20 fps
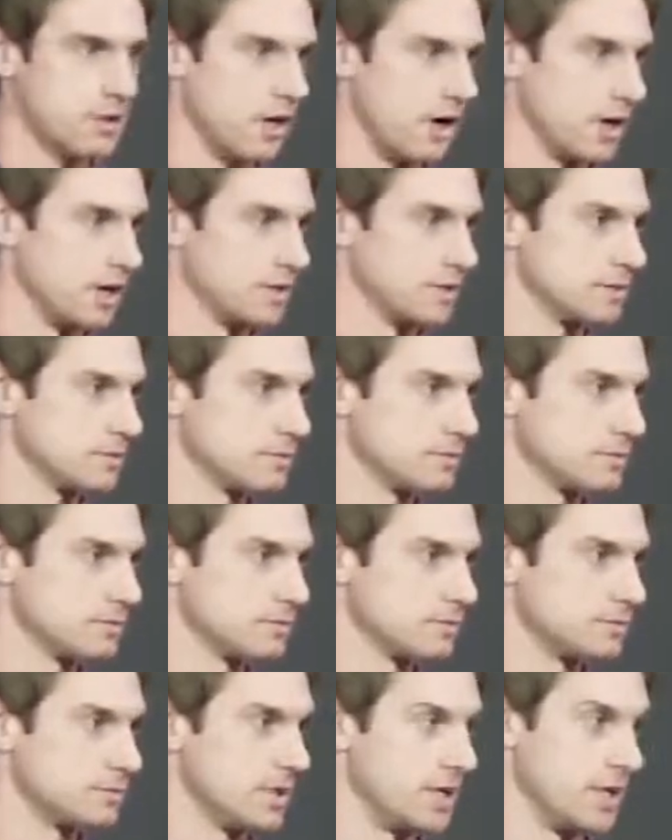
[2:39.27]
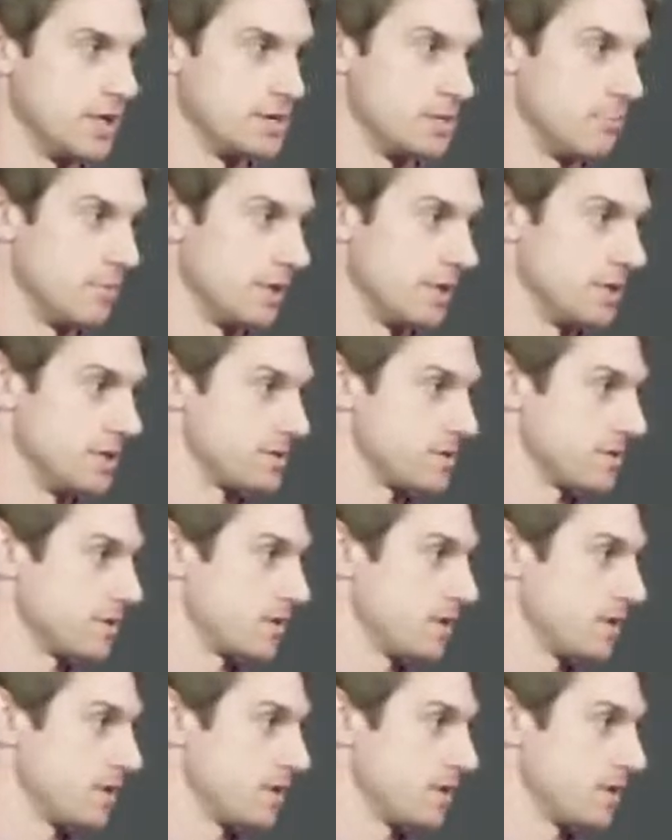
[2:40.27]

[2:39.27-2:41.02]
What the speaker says: long, and it's a beast.